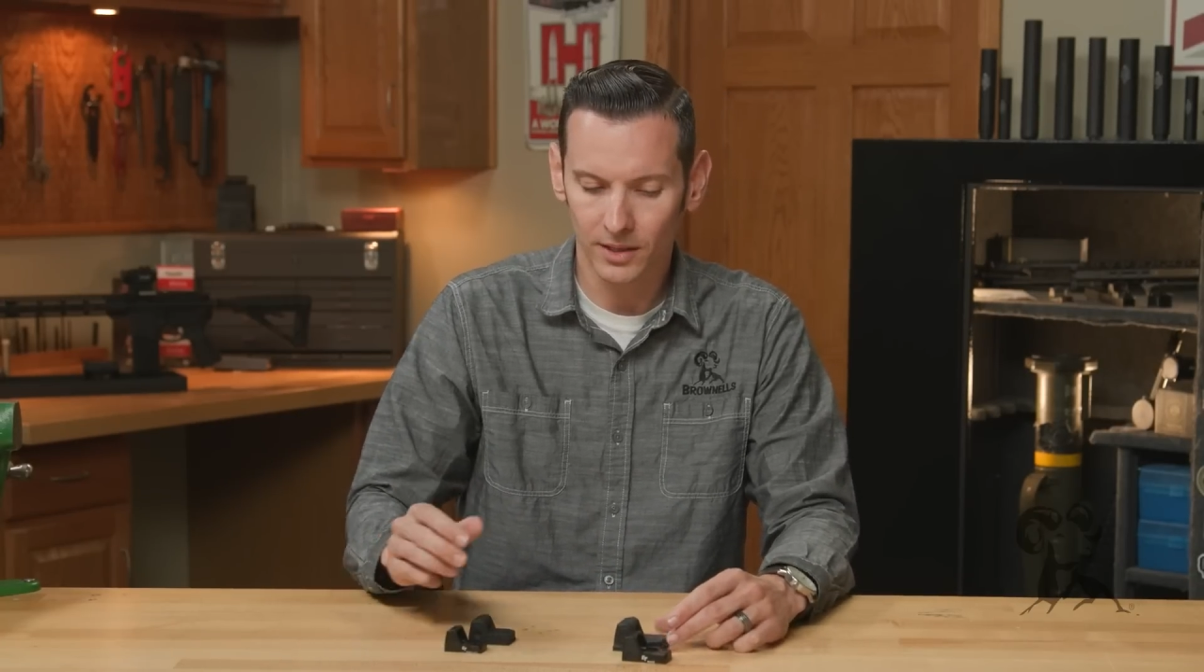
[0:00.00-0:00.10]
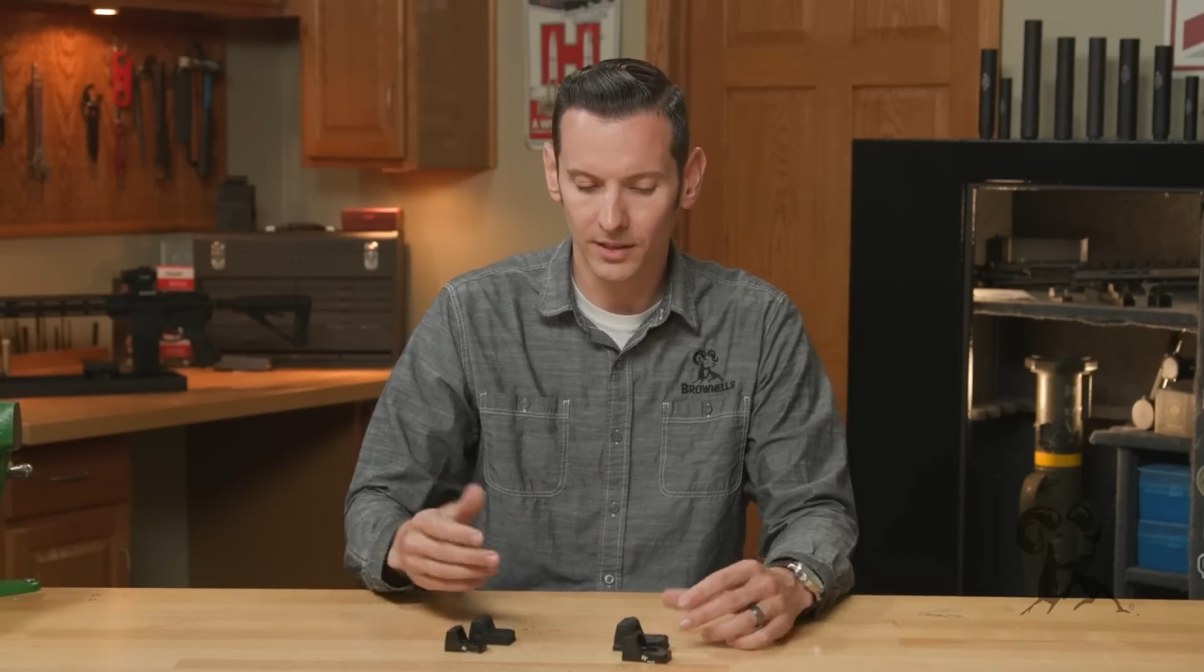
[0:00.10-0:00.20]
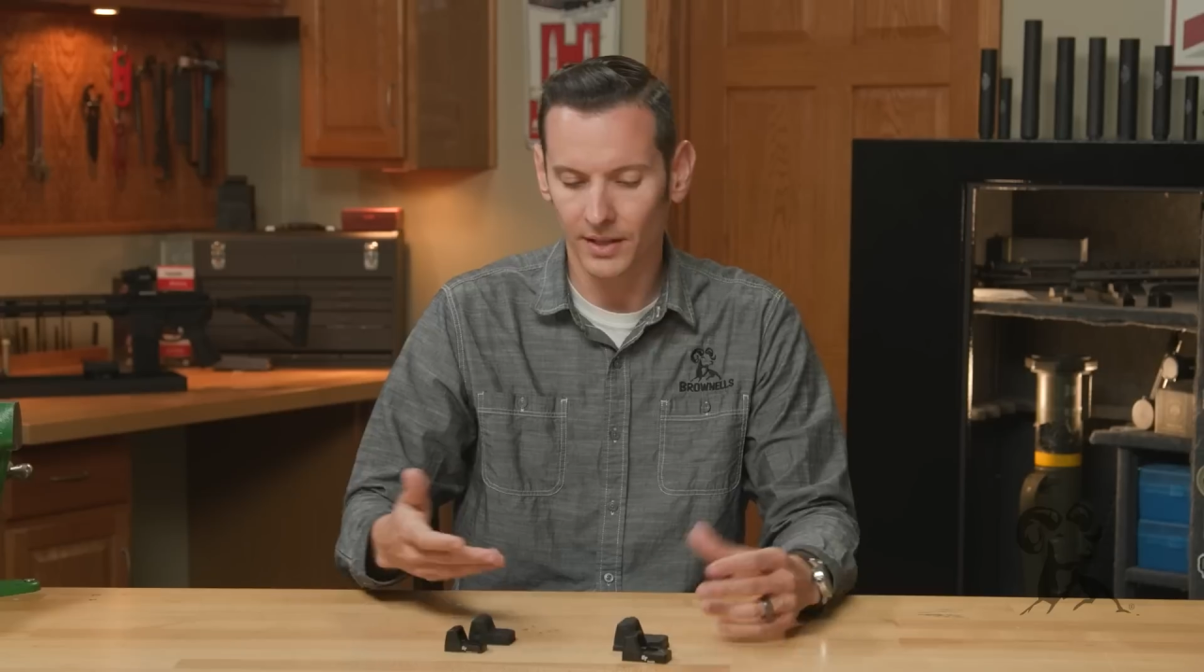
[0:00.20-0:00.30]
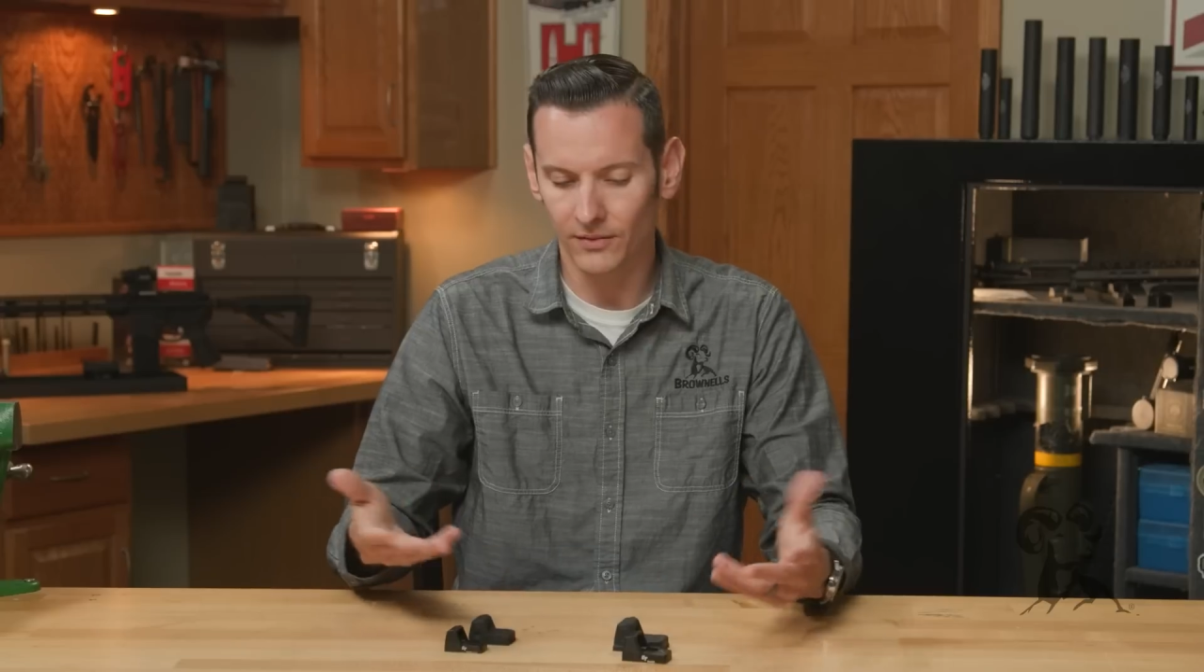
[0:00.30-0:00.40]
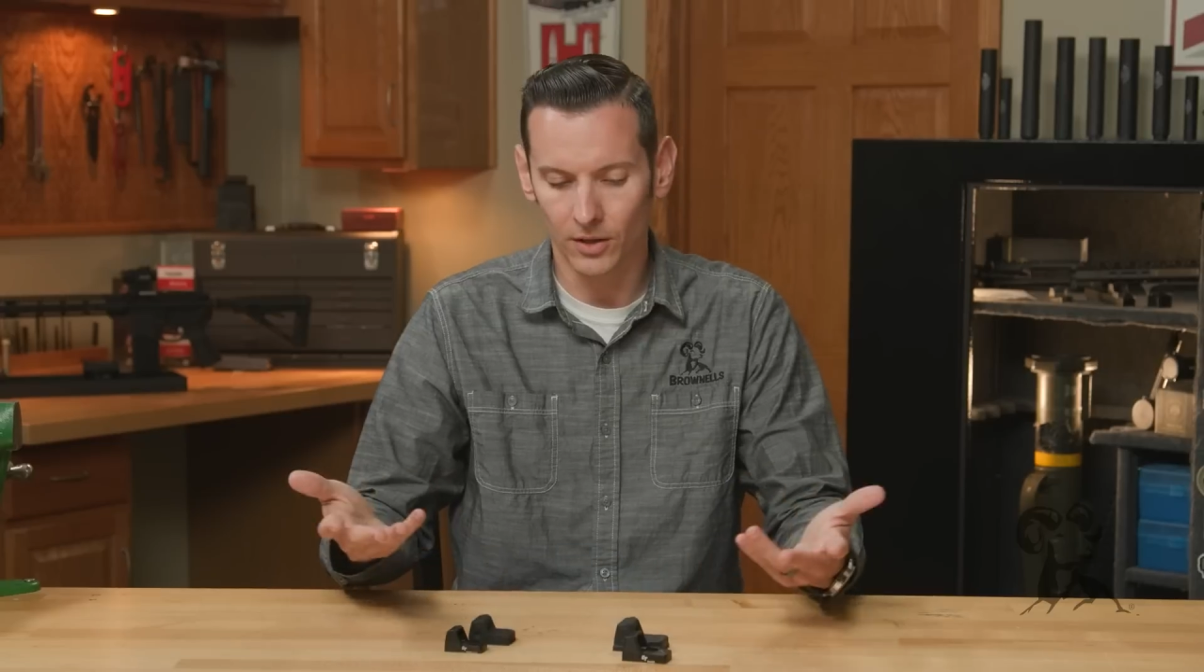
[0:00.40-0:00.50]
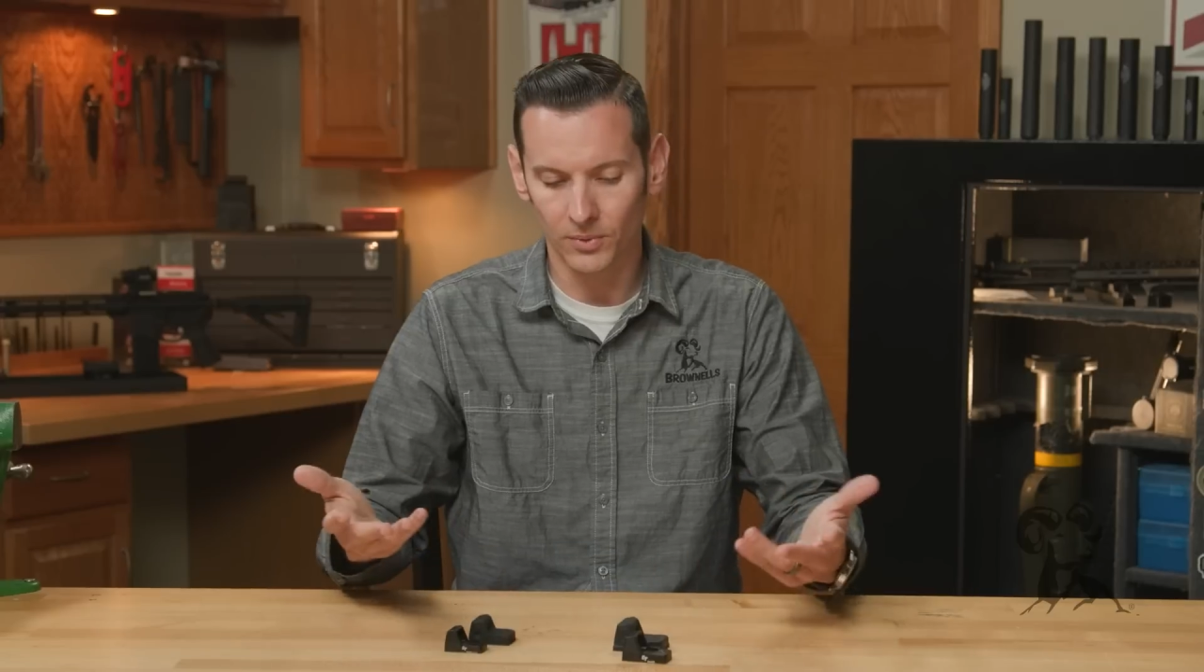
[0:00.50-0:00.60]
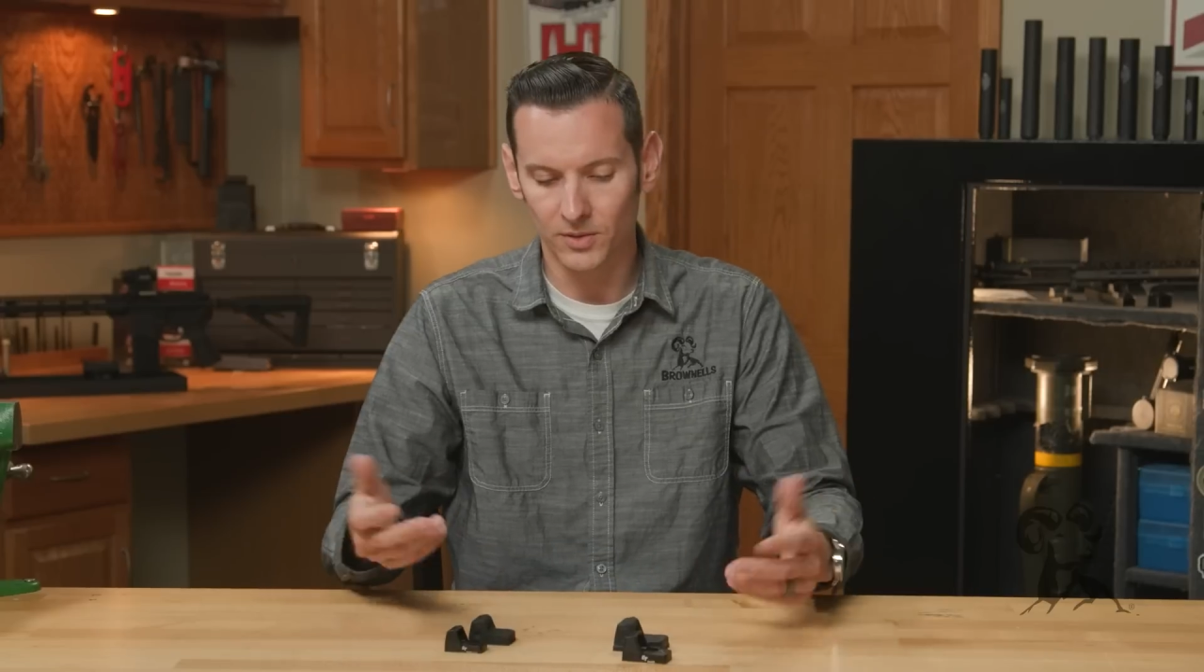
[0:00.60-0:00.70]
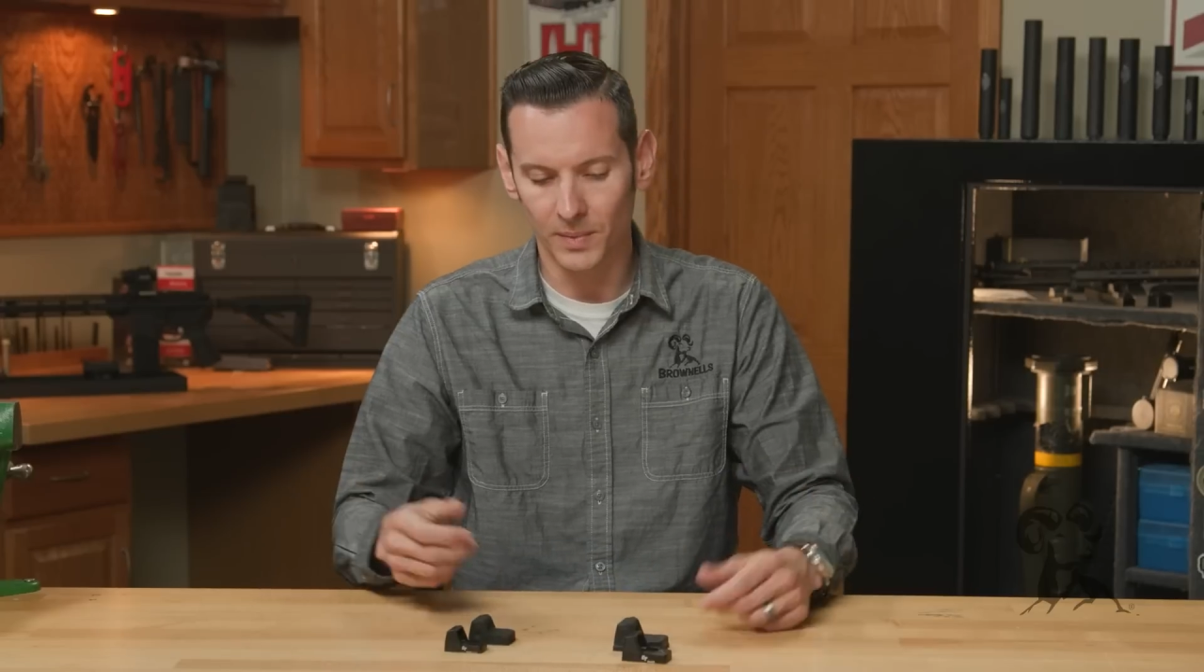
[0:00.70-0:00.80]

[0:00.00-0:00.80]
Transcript: Uh, they've always